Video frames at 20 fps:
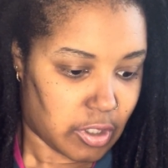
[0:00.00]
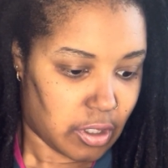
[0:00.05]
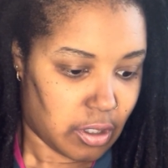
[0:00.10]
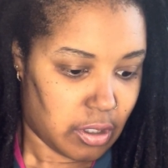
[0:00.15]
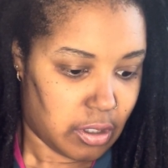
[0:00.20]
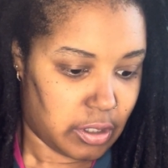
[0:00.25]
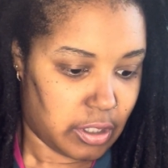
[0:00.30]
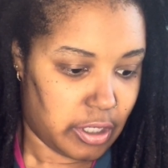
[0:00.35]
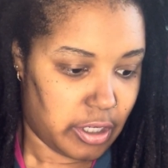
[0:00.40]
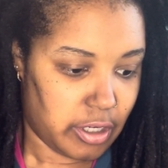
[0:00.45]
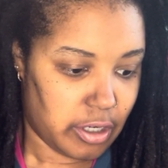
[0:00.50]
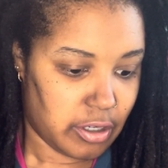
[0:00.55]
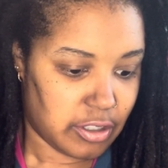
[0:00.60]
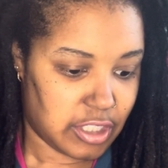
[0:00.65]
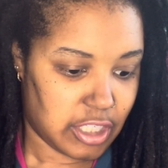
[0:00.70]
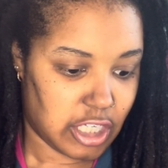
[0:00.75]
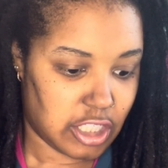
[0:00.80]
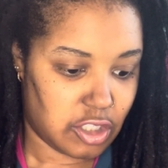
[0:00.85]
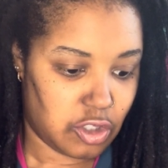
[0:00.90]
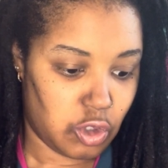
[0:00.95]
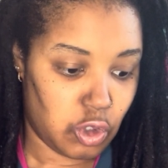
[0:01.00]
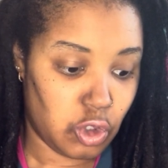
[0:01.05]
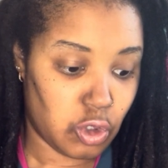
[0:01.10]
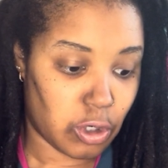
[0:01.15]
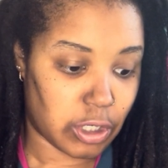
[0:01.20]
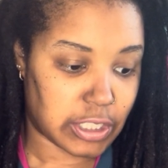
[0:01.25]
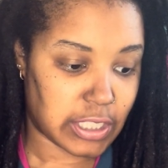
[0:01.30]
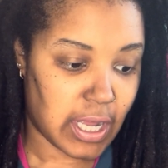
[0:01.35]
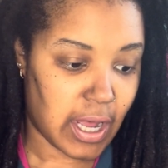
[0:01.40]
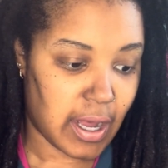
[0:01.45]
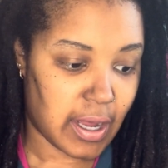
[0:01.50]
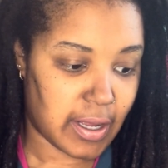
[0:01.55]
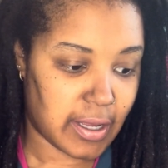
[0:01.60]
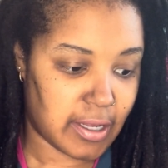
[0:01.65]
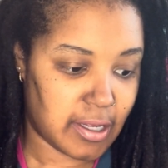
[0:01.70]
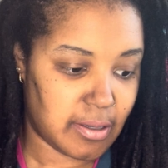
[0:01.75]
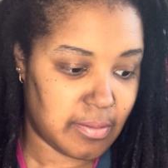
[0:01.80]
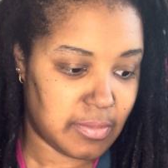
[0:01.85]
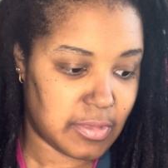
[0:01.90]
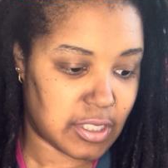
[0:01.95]
On here it says, New York
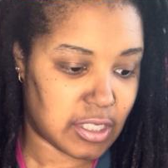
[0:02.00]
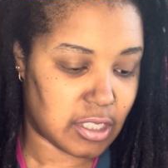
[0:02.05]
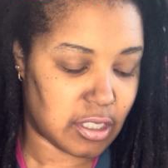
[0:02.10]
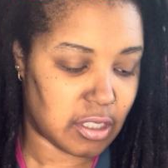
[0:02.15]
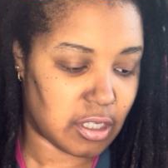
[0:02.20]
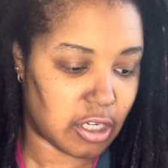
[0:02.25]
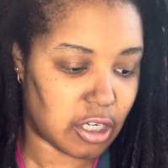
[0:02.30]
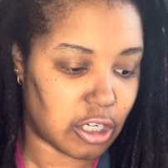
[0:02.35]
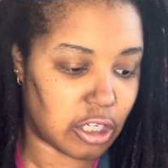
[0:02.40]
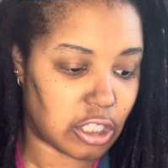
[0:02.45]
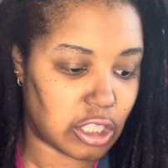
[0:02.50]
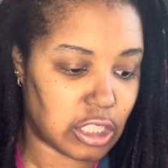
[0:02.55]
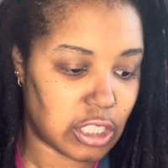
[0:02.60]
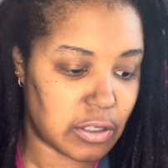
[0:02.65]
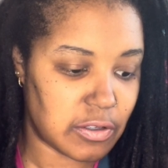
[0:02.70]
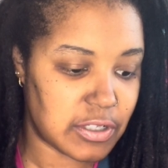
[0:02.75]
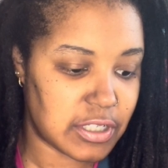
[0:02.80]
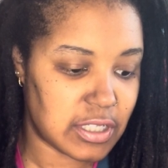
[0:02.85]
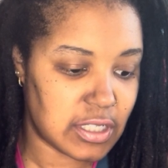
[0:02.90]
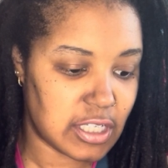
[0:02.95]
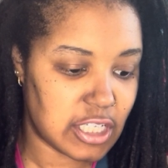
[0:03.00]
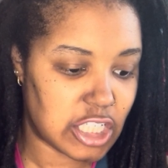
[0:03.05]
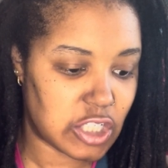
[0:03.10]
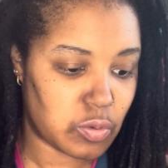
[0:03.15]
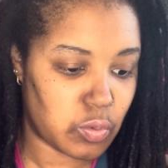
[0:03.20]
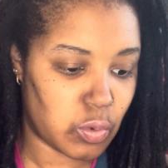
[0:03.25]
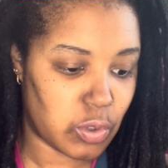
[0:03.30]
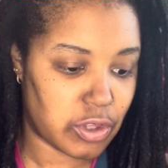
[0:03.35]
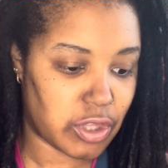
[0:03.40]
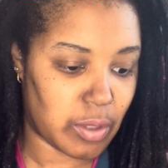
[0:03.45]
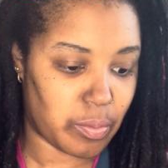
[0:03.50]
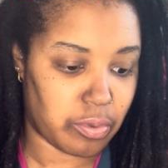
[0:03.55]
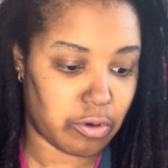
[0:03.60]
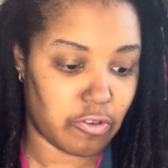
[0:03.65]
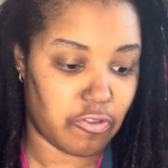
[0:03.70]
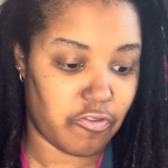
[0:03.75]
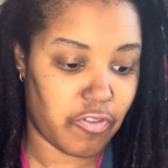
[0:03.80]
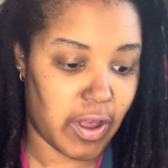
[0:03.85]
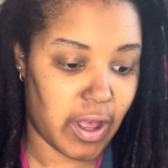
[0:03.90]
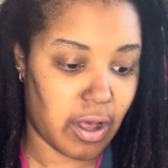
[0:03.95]
Times, her closeness with and
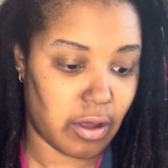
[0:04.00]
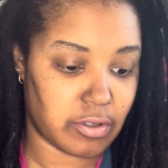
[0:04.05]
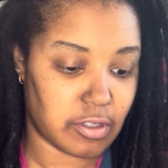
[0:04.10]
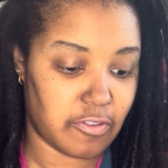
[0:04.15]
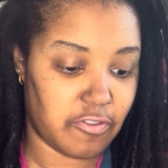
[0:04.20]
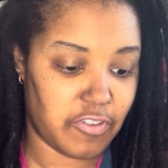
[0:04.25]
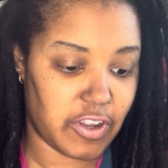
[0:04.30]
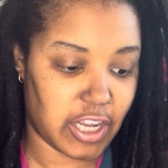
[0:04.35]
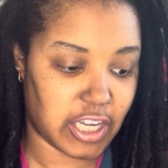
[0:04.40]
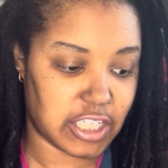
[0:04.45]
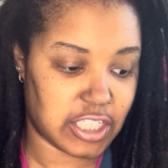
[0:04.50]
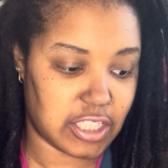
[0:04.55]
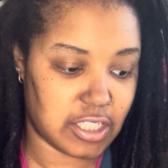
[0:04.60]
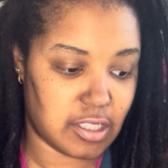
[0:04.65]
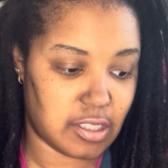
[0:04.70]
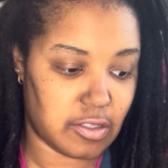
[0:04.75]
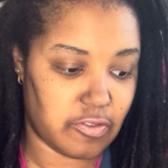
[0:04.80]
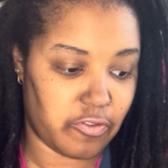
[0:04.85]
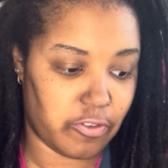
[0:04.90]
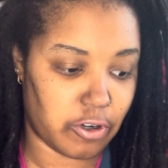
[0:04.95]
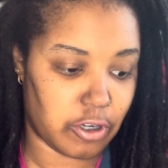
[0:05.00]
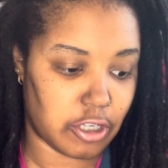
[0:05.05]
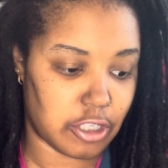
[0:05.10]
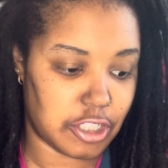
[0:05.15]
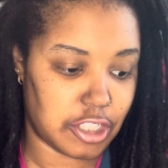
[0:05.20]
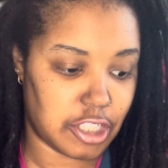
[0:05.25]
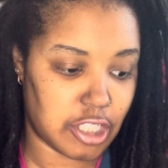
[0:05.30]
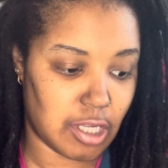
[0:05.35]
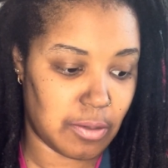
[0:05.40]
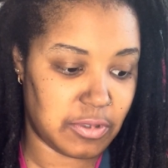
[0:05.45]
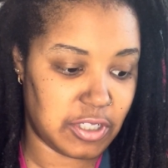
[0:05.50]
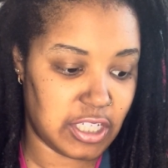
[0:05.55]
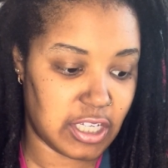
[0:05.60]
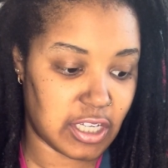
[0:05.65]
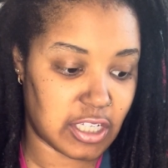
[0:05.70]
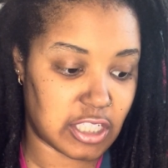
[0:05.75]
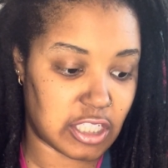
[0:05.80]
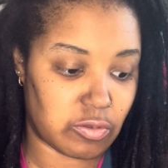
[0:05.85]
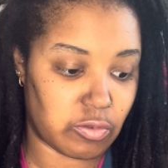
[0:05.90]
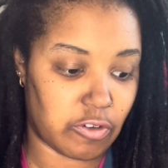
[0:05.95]
profound affection for her
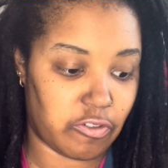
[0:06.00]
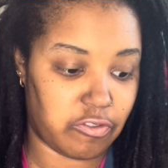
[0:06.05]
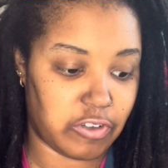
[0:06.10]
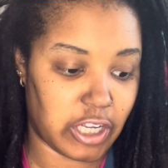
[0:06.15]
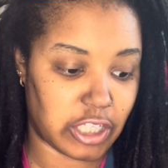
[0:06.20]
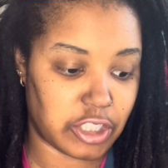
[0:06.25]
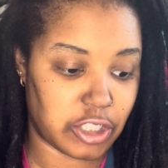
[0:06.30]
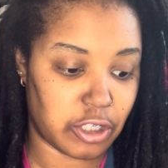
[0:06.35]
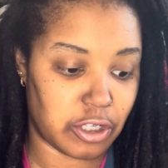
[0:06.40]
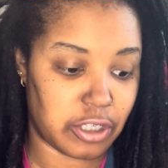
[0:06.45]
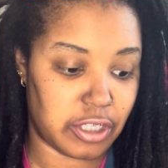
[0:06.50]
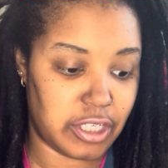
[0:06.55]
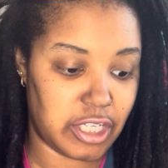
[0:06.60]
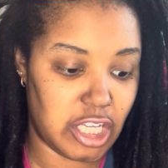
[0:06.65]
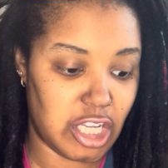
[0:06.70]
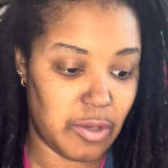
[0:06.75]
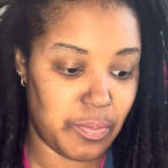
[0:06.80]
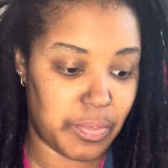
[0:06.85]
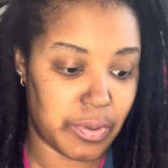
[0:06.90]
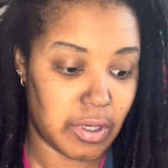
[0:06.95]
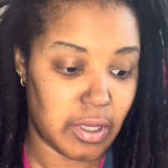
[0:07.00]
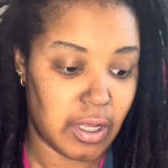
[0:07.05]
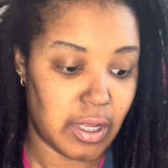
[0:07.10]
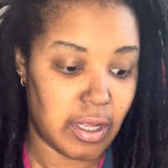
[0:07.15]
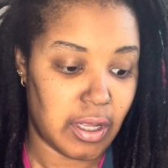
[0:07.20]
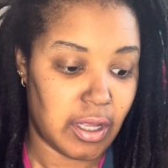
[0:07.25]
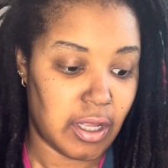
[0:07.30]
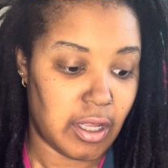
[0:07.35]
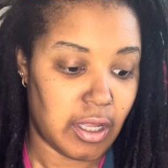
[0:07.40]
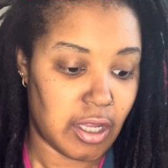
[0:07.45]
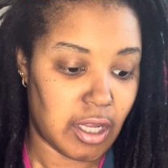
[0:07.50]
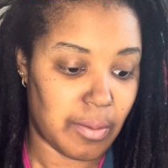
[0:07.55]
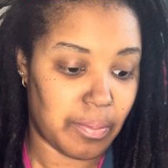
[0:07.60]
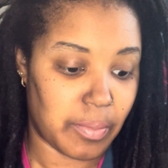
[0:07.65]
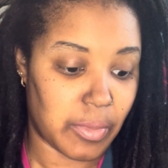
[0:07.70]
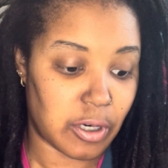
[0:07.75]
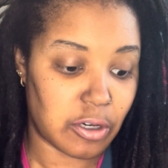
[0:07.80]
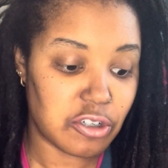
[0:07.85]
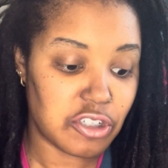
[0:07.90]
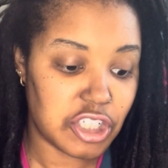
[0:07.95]
subjects reflect her deep
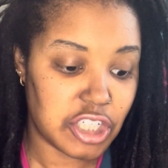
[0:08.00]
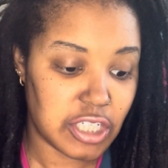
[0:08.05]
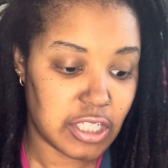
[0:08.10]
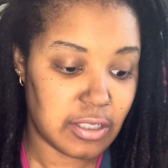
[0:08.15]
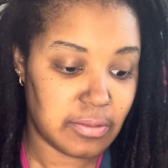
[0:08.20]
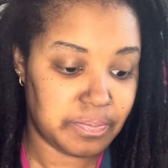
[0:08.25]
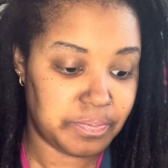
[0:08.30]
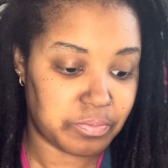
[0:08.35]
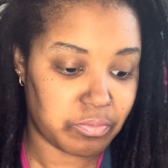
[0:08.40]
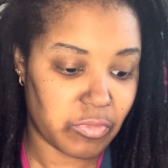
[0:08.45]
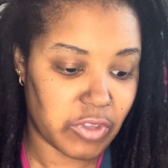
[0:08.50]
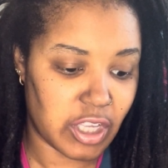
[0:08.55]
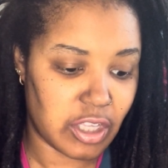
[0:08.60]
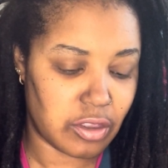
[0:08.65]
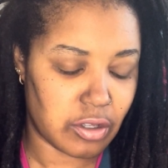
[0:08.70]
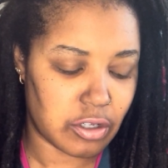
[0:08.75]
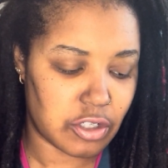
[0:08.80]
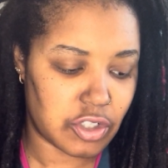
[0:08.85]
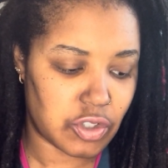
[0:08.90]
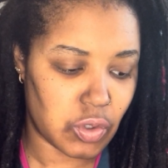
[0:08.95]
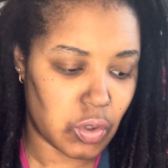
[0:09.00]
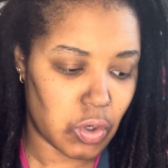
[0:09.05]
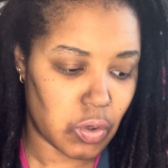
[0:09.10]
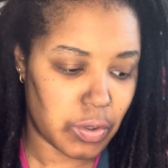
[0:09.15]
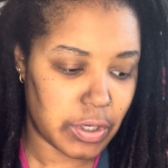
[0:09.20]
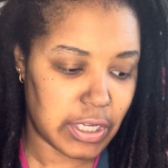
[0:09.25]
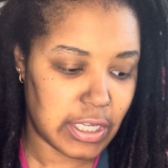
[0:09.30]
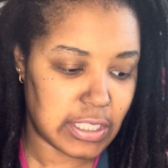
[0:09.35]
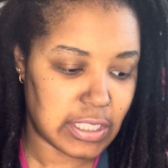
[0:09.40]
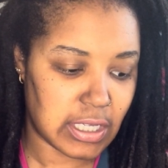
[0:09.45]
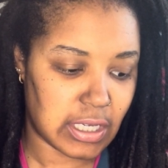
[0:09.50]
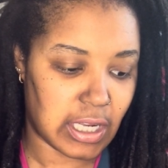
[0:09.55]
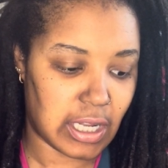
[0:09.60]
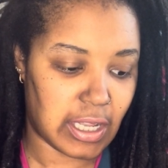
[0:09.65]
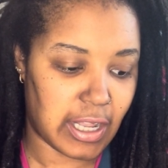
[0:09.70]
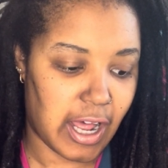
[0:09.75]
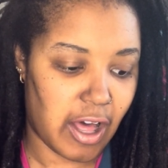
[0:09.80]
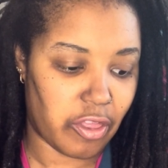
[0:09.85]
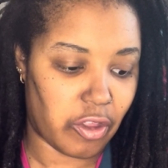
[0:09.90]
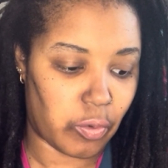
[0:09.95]
immersion in their stories and
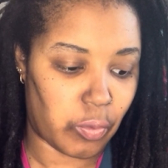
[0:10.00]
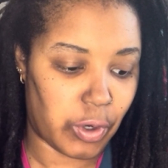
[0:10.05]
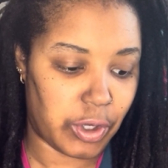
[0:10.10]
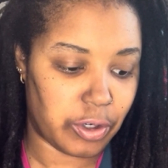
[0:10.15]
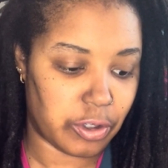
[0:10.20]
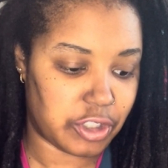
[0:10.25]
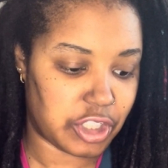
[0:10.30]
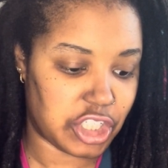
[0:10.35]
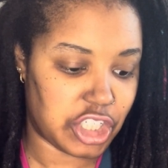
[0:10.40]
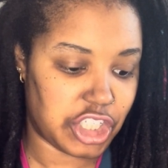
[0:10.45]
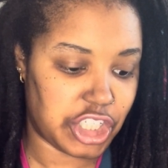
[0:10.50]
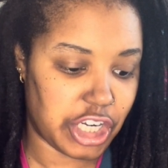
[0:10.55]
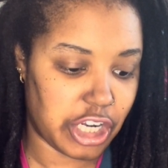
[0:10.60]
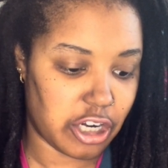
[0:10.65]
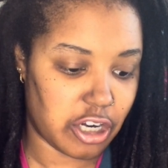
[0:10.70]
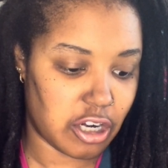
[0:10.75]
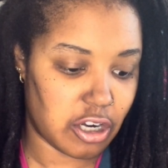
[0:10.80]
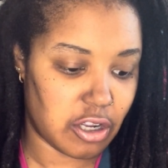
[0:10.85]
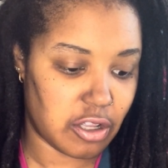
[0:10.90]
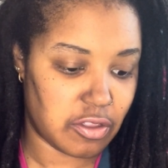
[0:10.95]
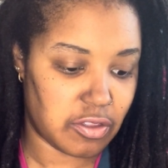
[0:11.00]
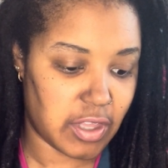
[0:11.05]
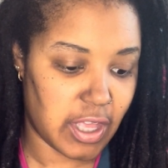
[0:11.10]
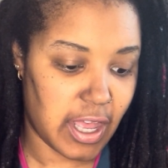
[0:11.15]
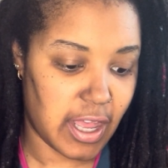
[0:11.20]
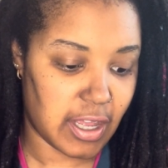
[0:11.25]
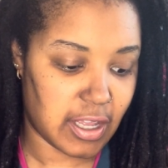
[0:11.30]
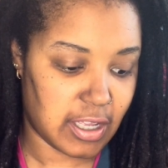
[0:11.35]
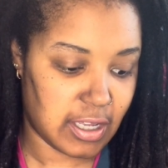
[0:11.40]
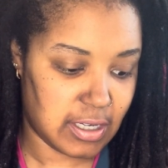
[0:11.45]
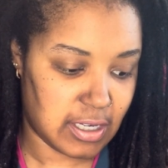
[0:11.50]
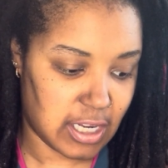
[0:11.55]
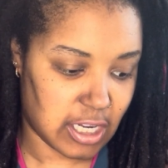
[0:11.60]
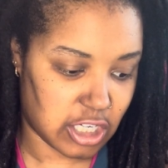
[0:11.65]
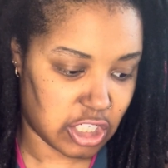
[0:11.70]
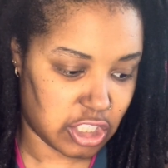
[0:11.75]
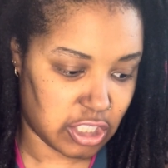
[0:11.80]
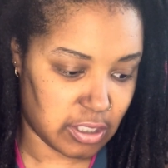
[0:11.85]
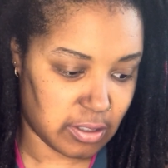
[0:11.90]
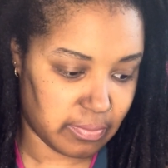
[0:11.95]
allow the reader to share that
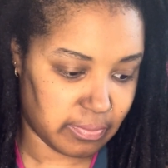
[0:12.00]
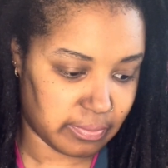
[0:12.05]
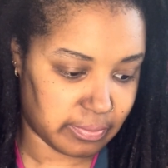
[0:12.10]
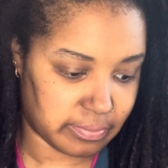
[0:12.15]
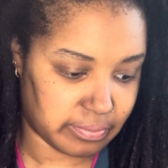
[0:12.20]
connection.